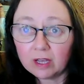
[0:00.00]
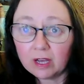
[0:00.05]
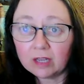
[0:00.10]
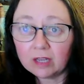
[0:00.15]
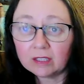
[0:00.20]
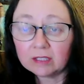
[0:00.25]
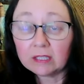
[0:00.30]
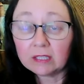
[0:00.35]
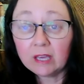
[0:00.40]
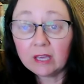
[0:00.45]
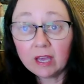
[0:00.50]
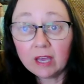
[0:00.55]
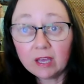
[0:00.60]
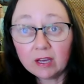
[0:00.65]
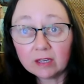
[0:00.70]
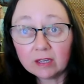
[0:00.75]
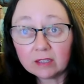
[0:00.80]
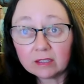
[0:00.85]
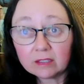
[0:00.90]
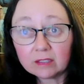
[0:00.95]
and
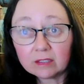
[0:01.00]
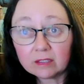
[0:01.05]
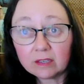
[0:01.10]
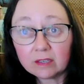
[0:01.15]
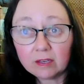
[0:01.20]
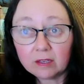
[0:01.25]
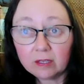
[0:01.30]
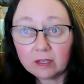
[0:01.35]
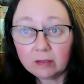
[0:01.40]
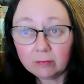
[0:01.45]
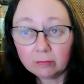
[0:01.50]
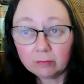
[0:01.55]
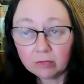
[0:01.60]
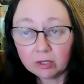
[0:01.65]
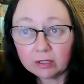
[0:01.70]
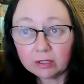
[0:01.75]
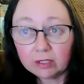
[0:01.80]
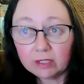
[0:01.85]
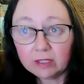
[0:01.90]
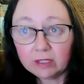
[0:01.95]
chaos,
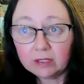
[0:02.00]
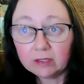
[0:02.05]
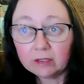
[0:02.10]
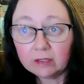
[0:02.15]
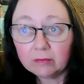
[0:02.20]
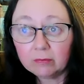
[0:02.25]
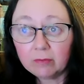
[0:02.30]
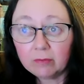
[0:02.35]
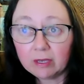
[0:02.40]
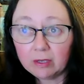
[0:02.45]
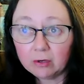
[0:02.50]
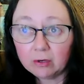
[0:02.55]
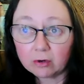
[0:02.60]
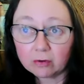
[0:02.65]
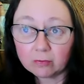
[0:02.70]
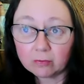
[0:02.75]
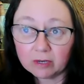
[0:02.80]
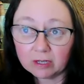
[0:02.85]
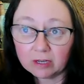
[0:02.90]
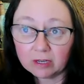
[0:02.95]
embodied by
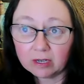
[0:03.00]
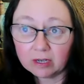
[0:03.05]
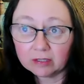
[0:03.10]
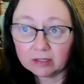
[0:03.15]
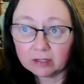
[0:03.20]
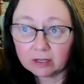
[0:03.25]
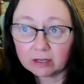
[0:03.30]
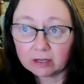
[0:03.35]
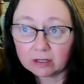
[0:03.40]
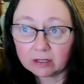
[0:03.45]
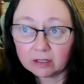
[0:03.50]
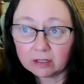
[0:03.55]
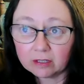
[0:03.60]
Jormungandr.